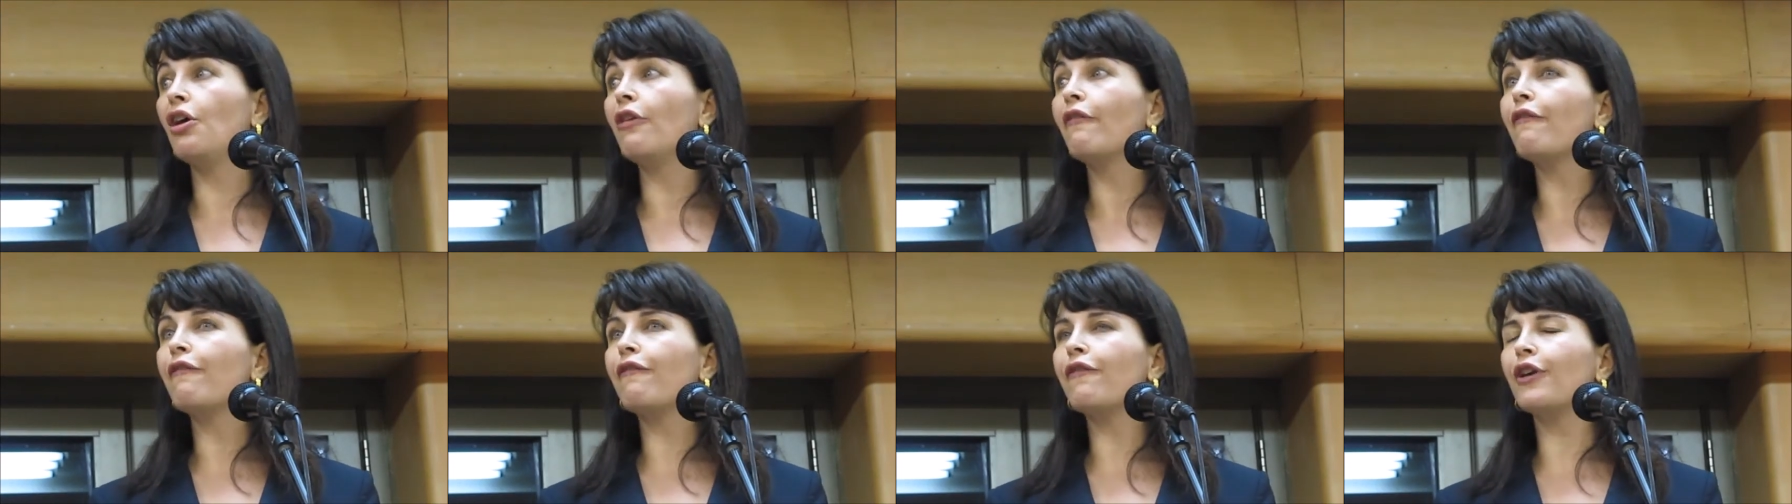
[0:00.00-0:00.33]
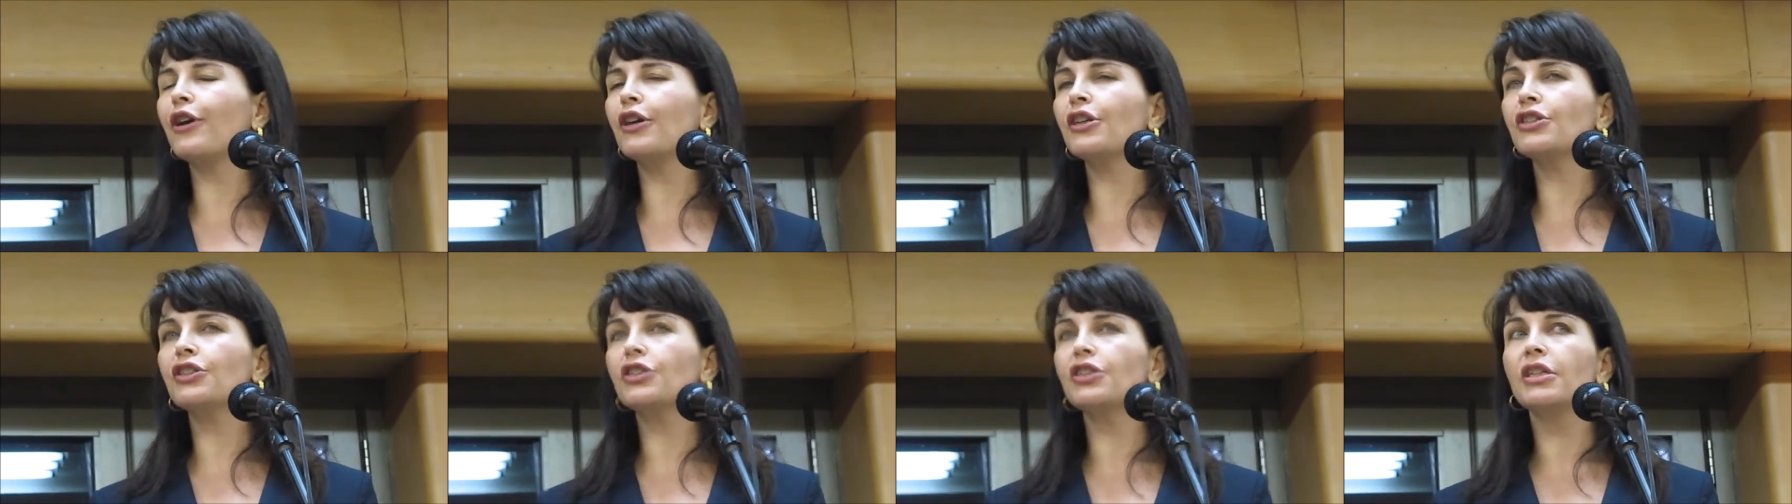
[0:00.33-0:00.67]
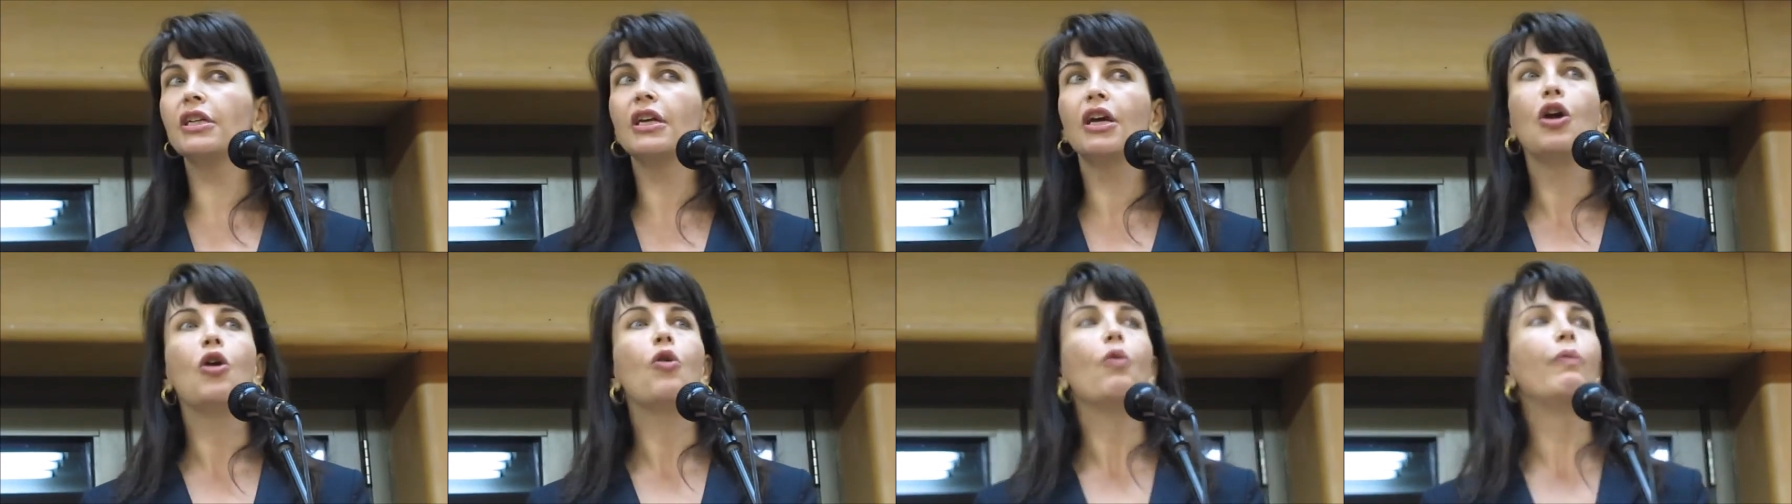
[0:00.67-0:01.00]

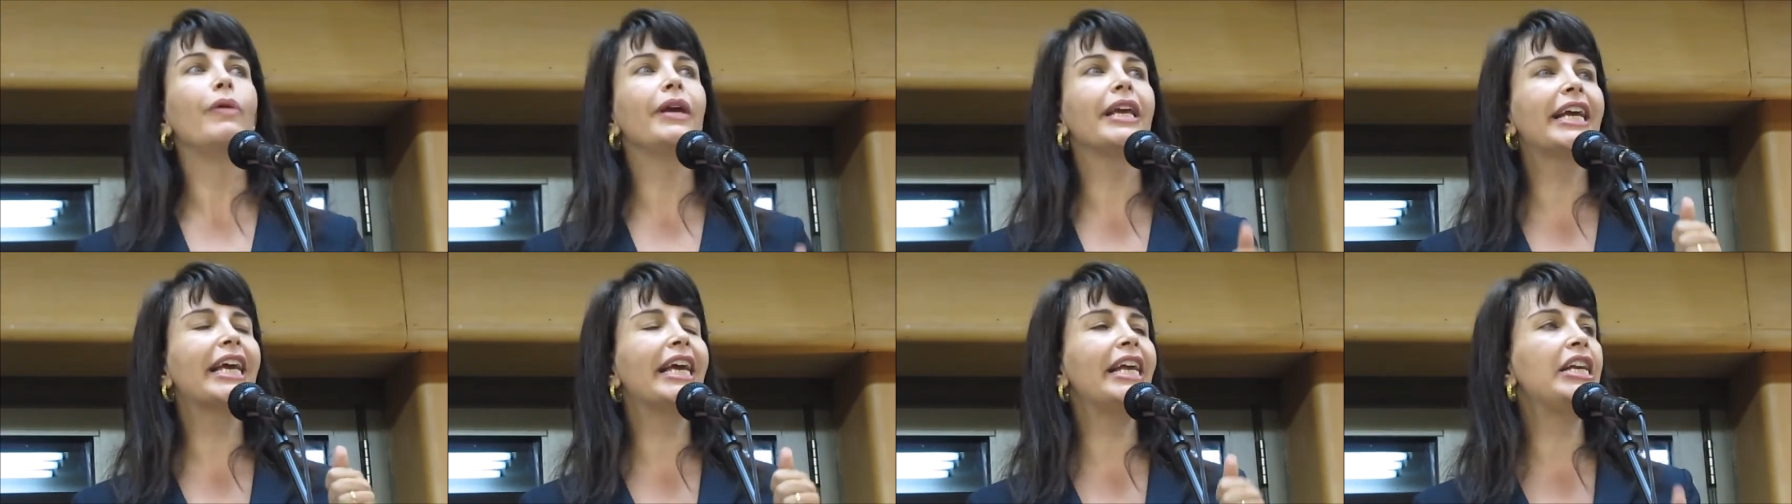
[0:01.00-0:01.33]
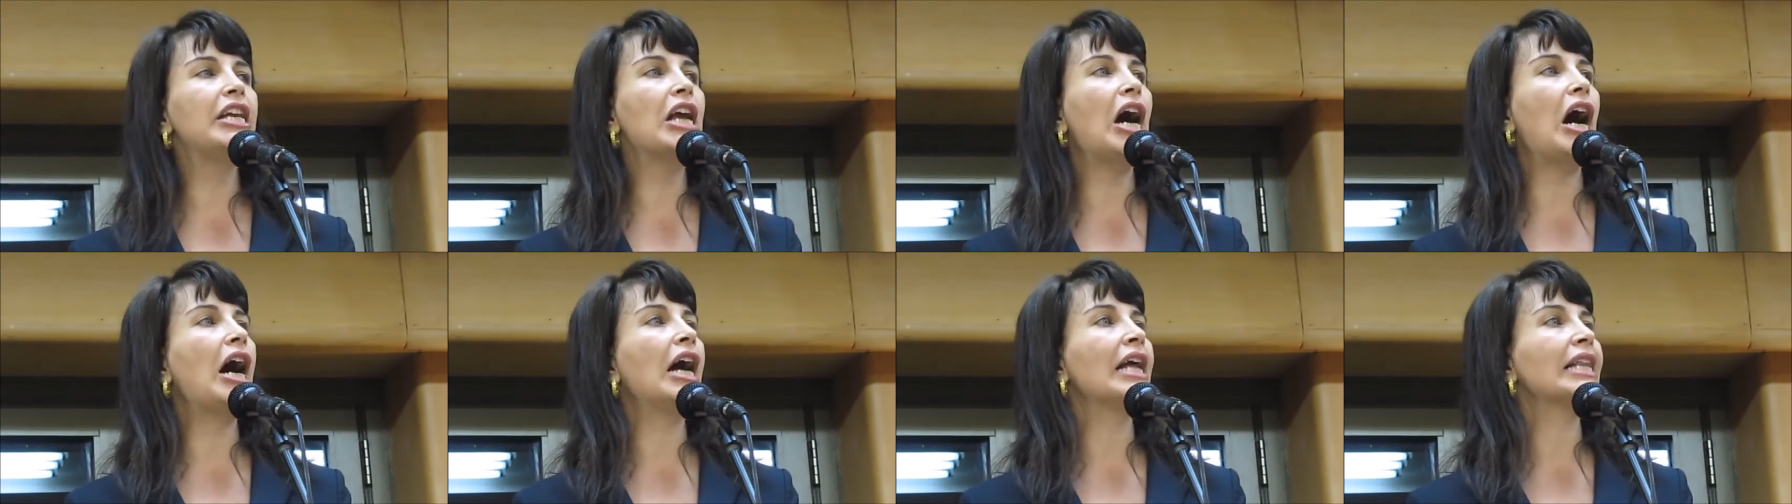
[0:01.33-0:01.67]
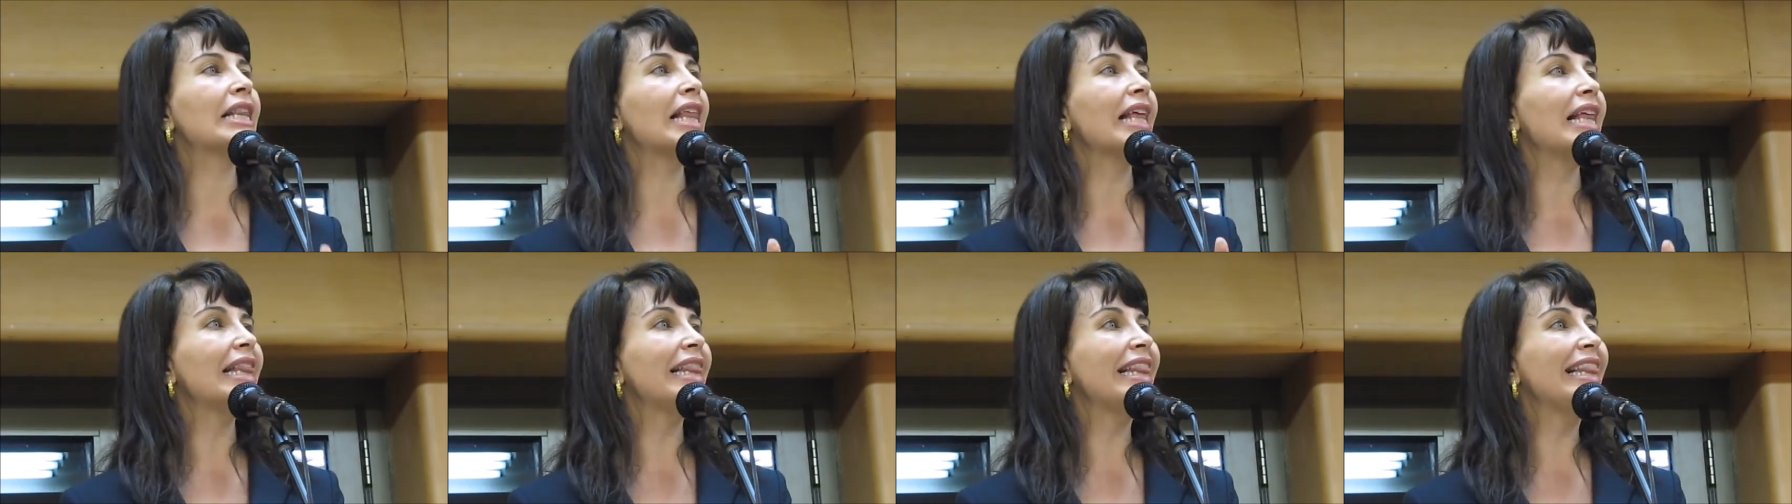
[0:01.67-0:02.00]
First, we cannot
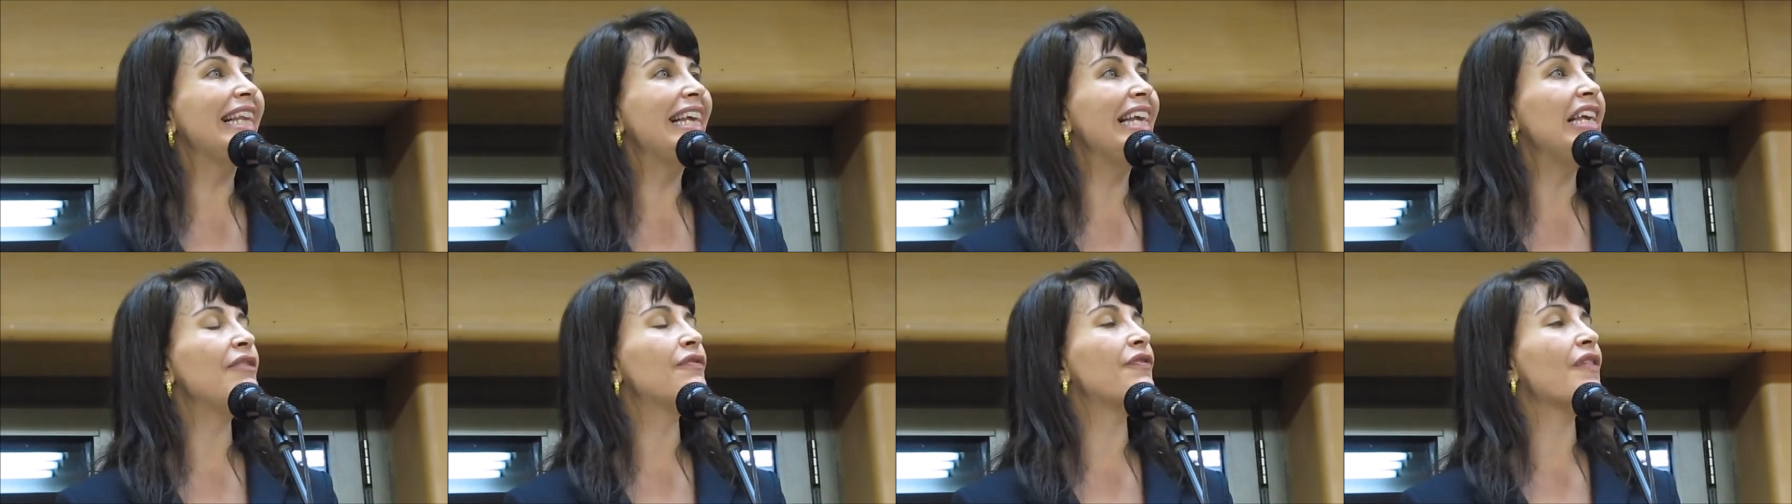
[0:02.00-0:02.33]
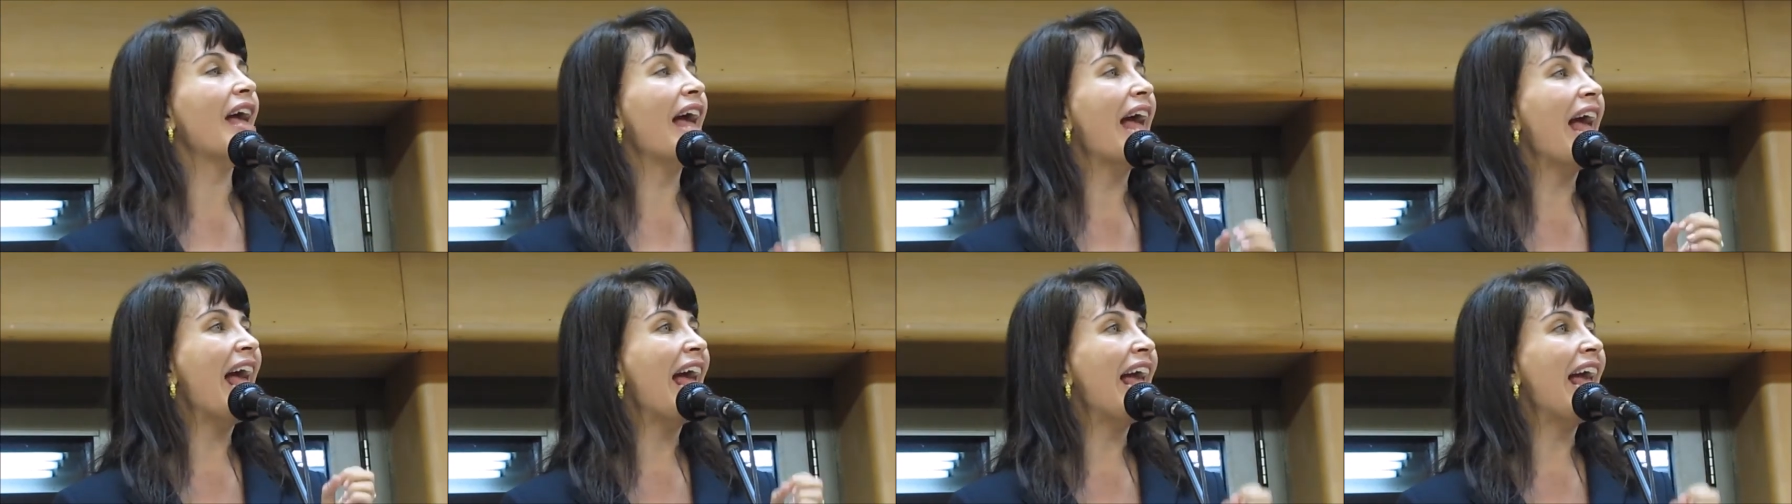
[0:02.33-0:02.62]
leave